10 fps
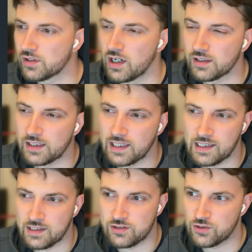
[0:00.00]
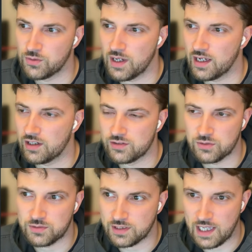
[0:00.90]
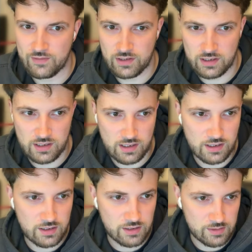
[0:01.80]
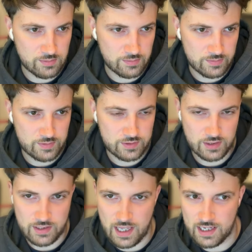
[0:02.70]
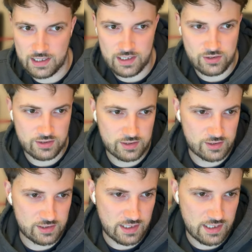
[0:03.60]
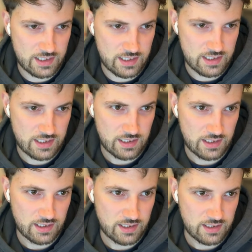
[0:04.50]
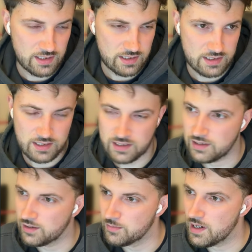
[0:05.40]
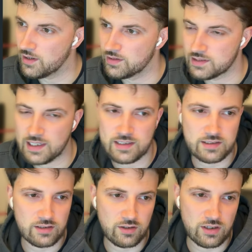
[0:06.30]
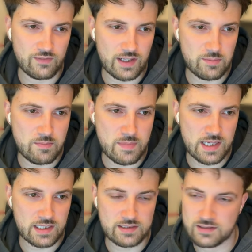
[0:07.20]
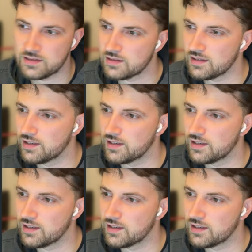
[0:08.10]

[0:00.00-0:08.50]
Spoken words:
kind of linking two AI tools together. So yeah, let's just see how this gets along. I've had mixed